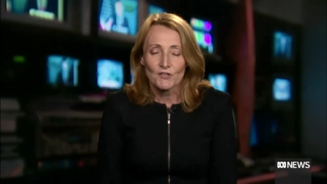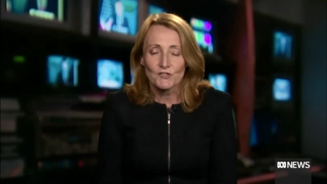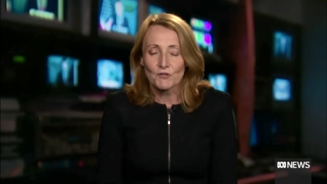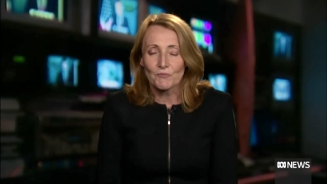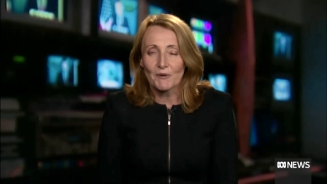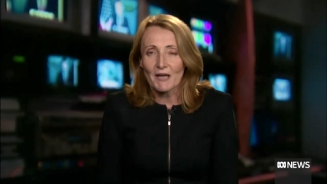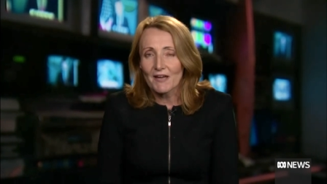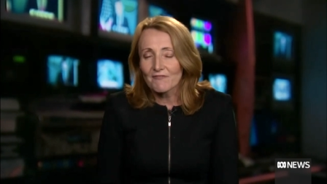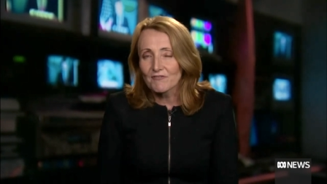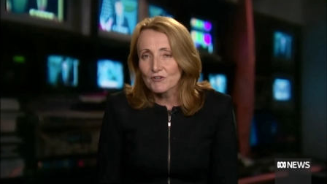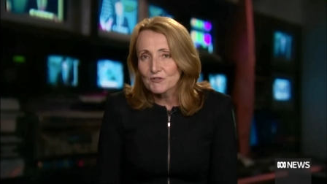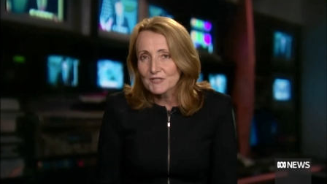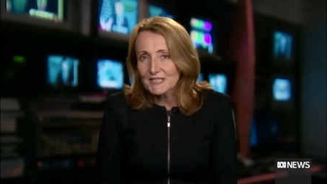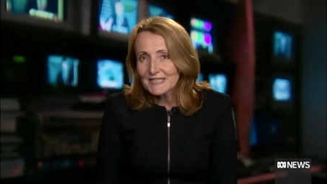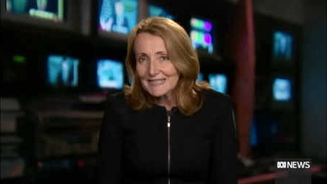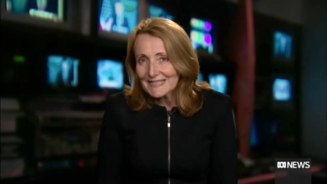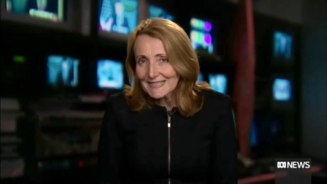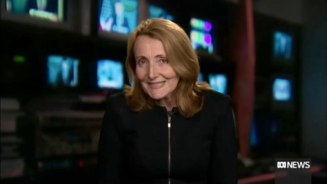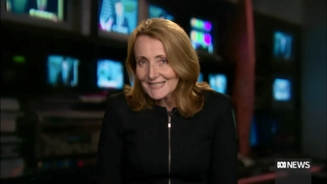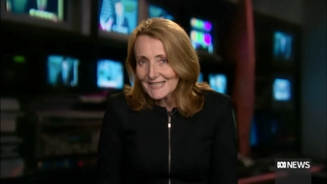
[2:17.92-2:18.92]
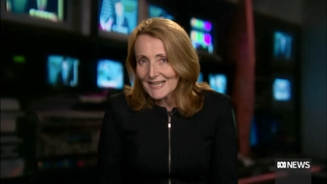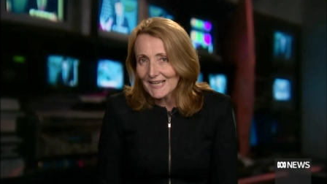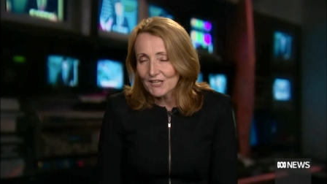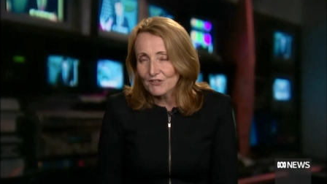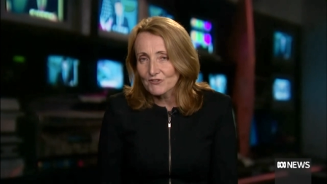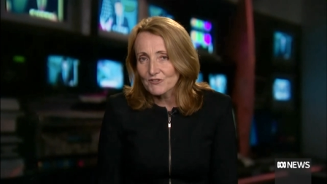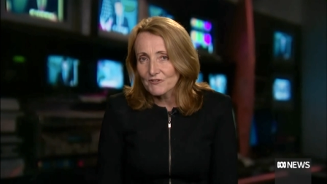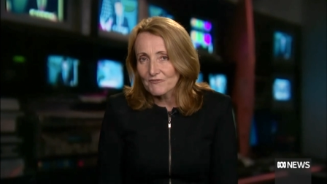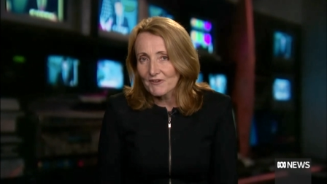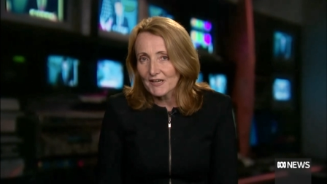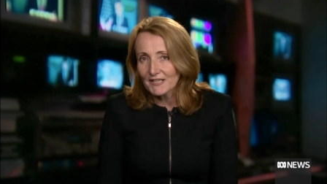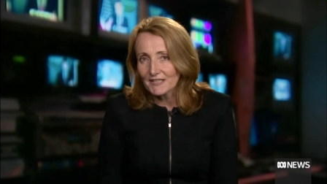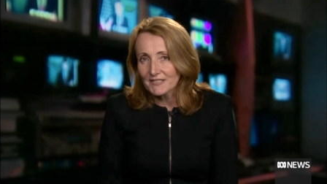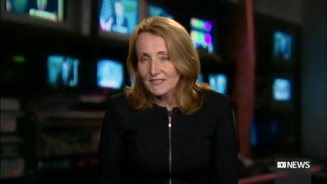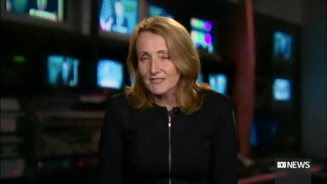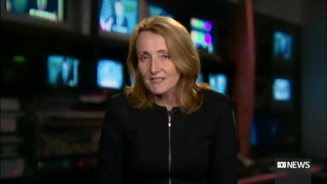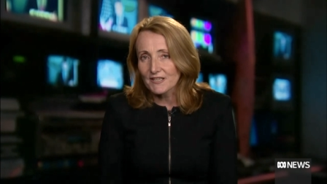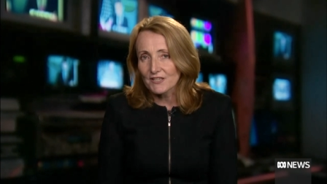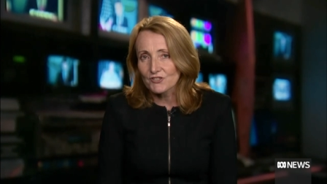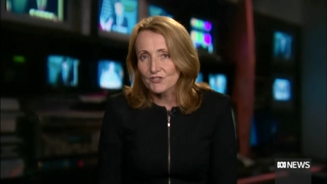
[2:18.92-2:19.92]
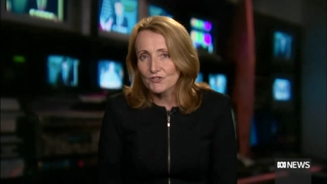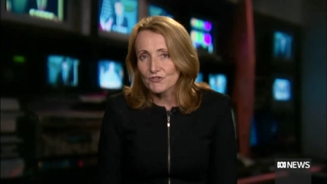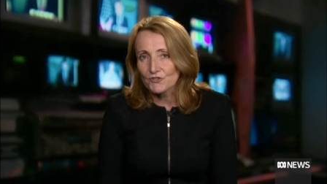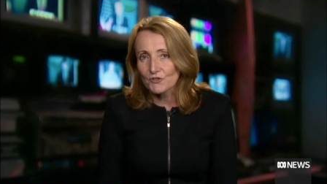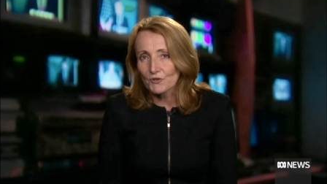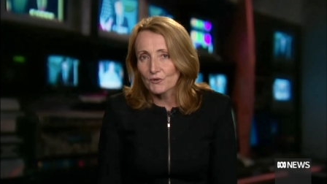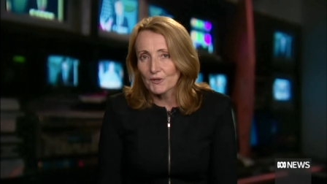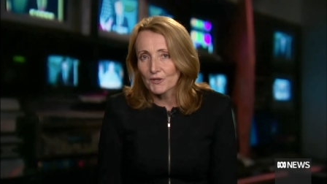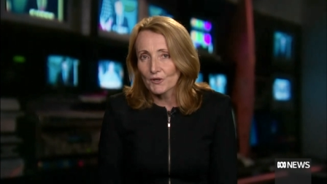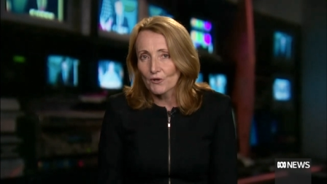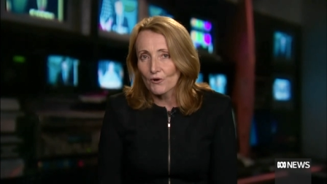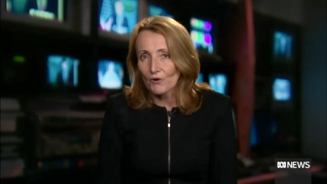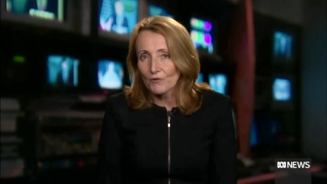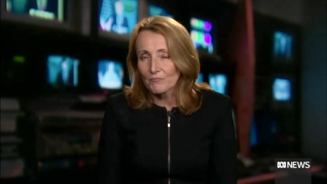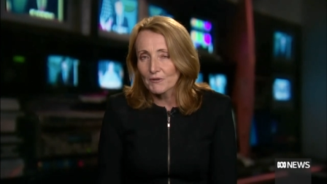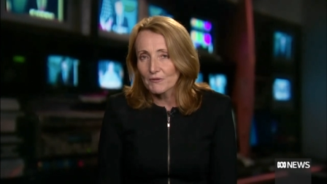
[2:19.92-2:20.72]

So we have no details of any discussions going on,